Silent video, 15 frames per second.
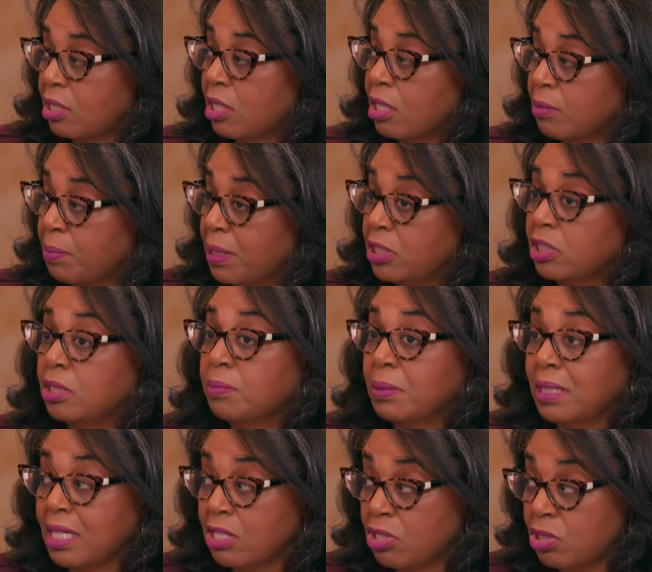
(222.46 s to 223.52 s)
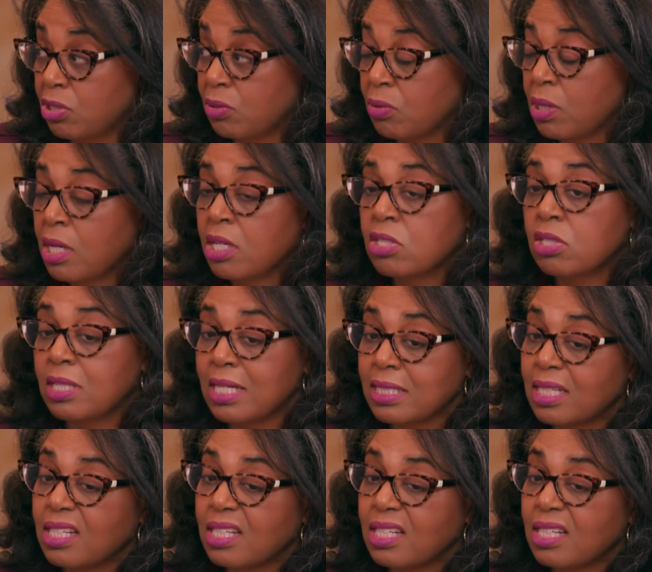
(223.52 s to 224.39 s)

of color patients, but they do. So that's